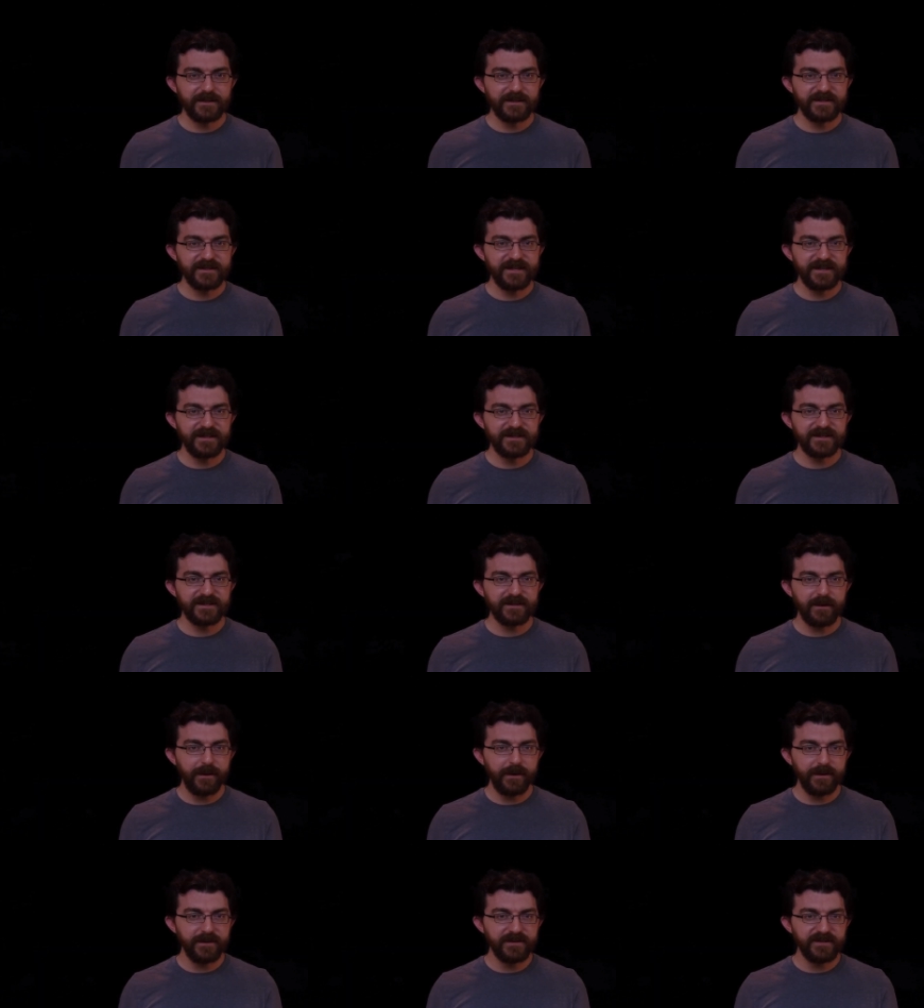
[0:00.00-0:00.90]
since
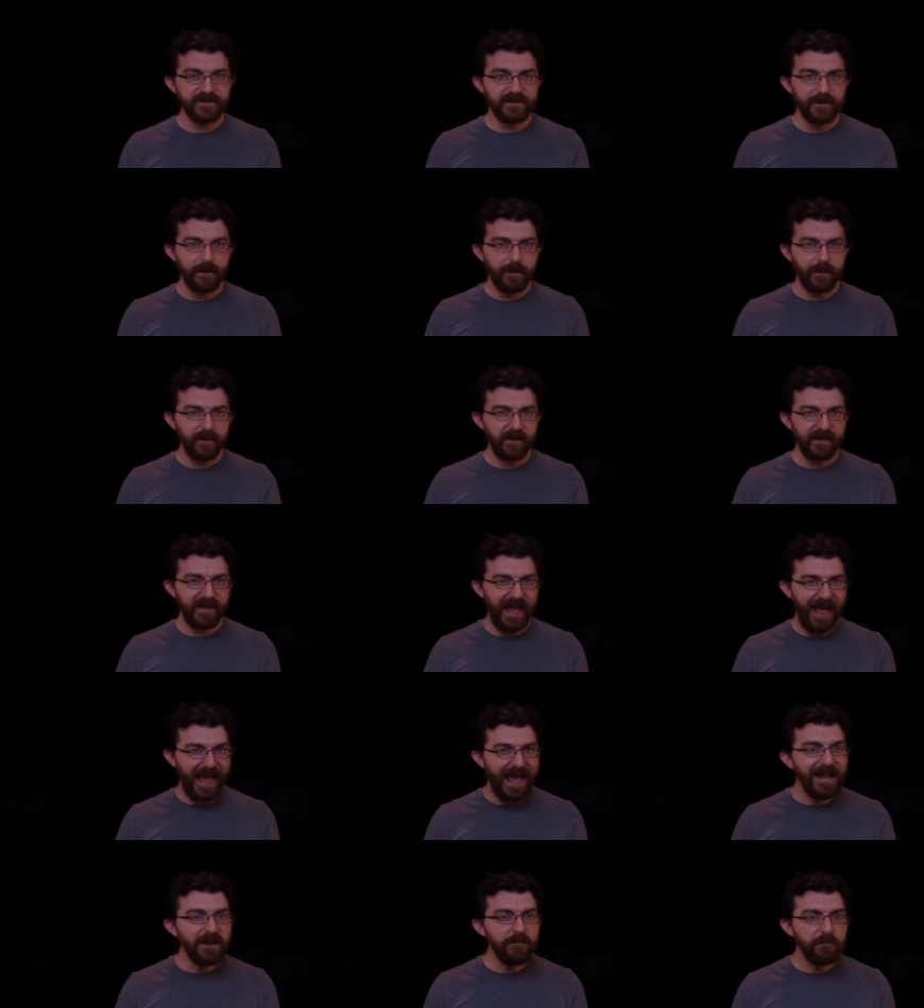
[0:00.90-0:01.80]
science
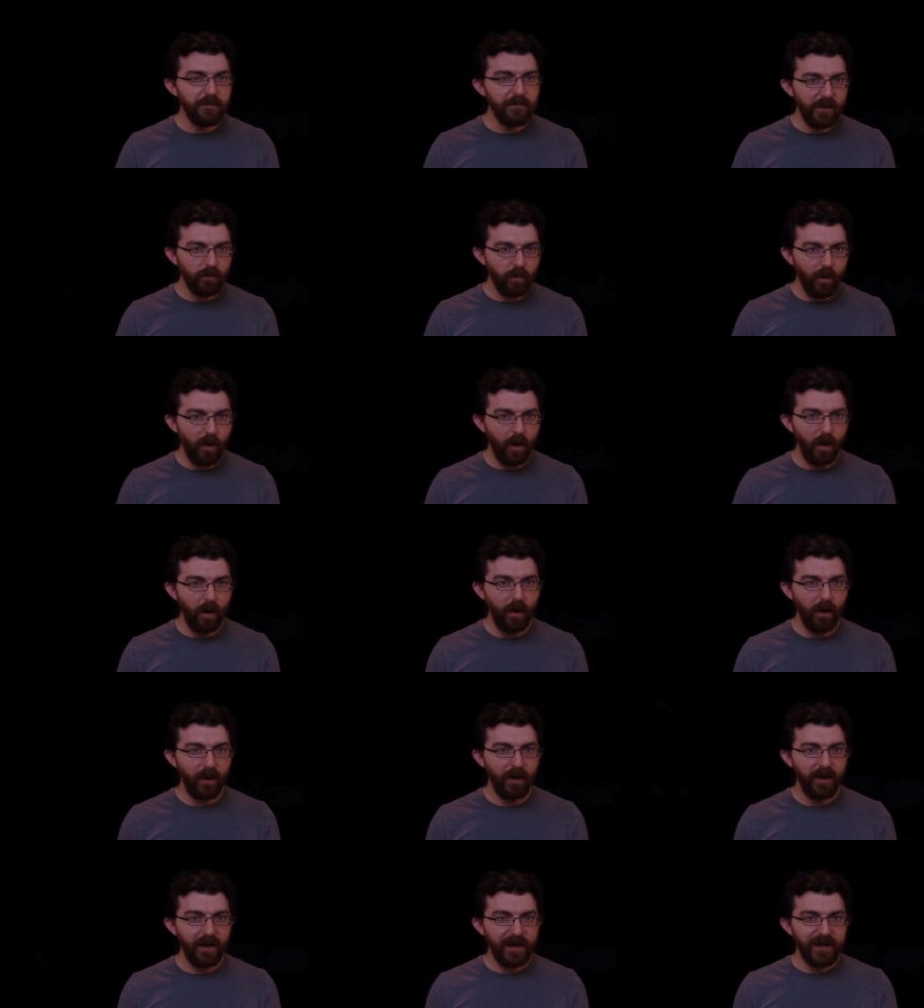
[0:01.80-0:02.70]
can be
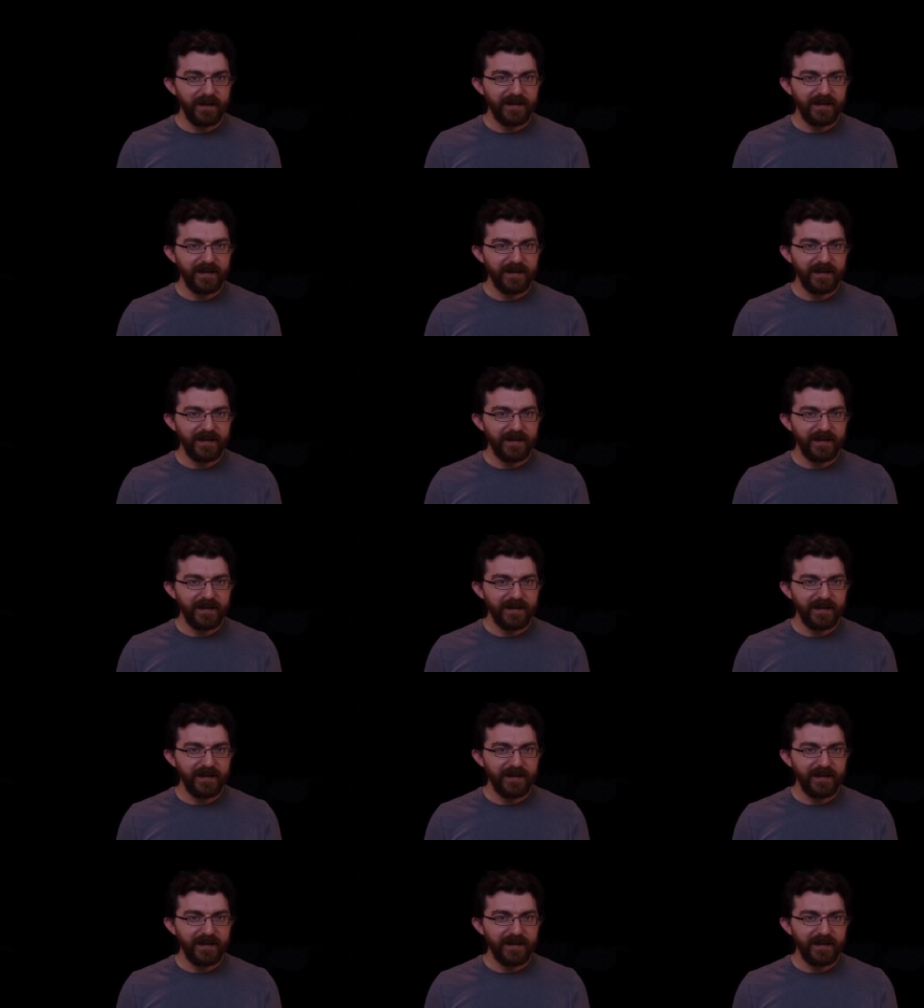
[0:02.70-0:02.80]
wrong,